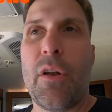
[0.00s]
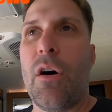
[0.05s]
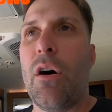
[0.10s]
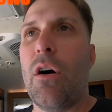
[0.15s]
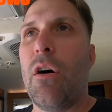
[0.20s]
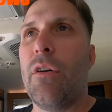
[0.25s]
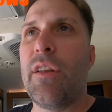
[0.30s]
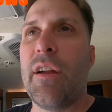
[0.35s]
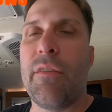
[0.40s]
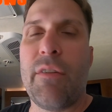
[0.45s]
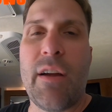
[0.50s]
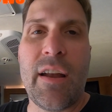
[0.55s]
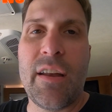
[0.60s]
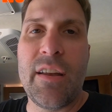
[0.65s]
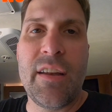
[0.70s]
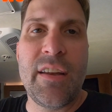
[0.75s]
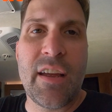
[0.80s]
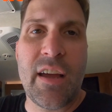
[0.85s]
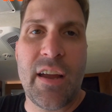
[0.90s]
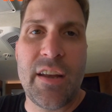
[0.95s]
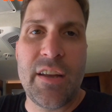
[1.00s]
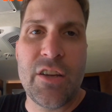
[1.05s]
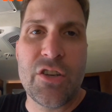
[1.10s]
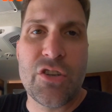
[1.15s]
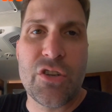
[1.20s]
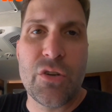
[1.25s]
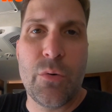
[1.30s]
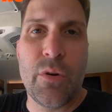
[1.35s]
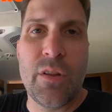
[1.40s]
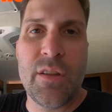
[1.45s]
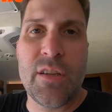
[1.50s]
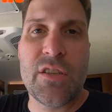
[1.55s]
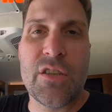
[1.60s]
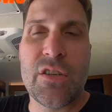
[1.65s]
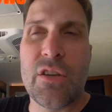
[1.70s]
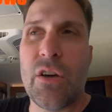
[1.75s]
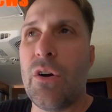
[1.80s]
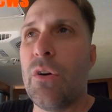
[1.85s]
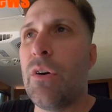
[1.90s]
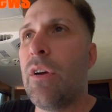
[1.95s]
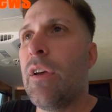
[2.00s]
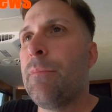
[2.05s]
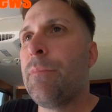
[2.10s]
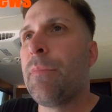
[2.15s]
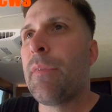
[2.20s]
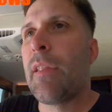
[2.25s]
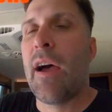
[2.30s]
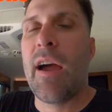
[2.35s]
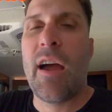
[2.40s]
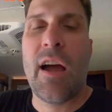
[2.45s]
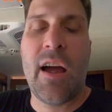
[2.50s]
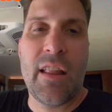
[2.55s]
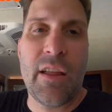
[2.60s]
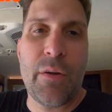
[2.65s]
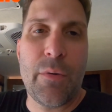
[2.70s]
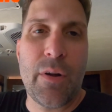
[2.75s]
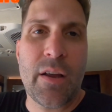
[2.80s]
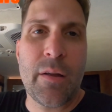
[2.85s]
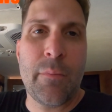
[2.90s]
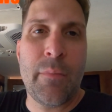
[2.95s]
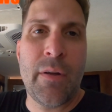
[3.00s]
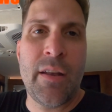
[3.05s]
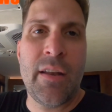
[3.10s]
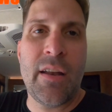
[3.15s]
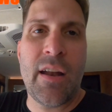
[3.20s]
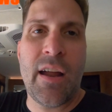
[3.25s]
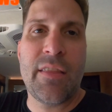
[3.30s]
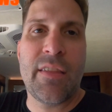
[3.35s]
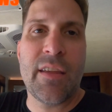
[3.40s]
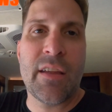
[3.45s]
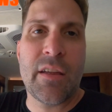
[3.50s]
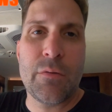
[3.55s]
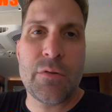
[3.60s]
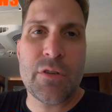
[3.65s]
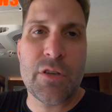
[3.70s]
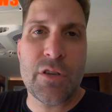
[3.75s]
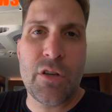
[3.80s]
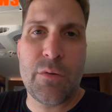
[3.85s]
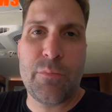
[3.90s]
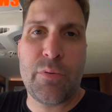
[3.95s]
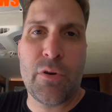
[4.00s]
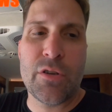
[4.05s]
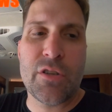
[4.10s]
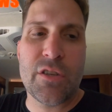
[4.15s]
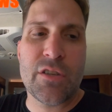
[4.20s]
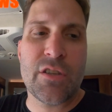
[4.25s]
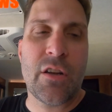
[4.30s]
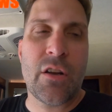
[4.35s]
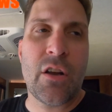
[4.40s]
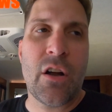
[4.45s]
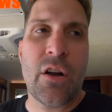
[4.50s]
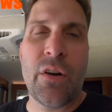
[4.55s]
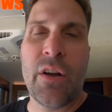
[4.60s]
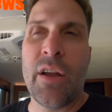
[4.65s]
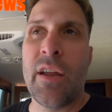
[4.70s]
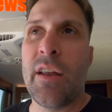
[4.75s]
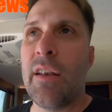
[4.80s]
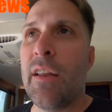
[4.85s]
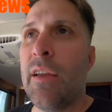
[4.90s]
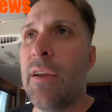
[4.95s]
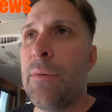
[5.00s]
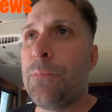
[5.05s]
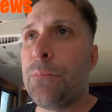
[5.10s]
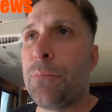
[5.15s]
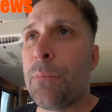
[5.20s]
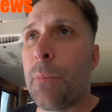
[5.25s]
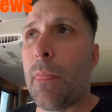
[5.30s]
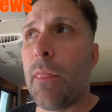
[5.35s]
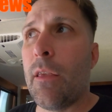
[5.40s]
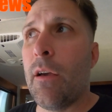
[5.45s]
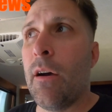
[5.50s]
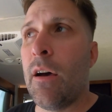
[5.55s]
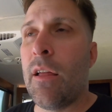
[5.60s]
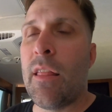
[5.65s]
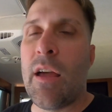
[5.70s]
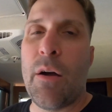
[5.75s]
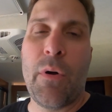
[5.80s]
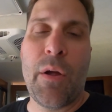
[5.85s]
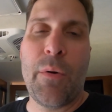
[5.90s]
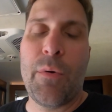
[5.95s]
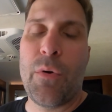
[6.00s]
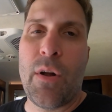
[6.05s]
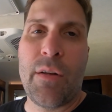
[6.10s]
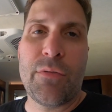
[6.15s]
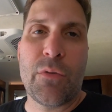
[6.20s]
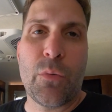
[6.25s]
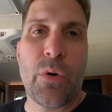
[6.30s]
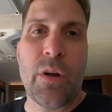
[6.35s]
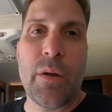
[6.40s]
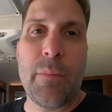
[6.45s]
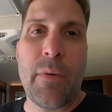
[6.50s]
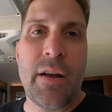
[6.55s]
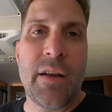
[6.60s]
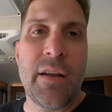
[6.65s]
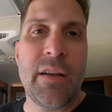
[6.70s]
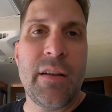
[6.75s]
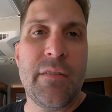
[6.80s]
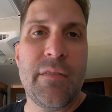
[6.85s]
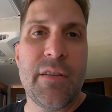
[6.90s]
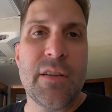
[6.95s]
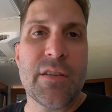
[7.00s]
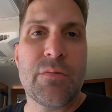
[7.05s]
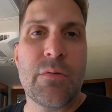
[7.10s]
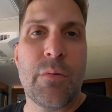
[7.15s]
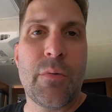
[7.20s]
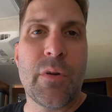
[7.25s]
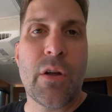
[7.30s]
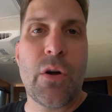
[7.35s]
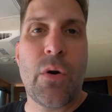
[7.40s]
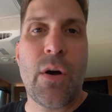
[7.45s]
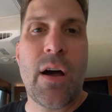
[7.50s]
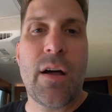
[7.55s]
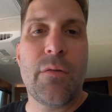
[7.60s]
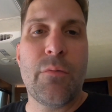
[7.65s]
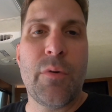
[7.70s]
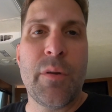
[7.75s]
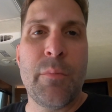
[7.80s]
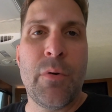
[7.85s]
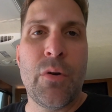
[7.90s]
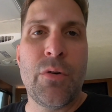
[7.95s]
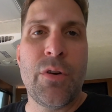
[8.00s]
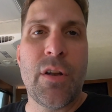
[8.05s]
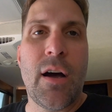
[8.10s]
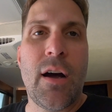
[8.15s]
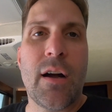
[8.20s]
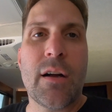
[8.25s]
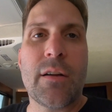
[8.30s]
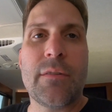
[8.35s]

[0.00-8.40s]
at all. Never had any kind of issue with it. So I highly recommend it. I think it was a good purchase on our end. That way we don't have to worry about any of this when we go out and we boondock.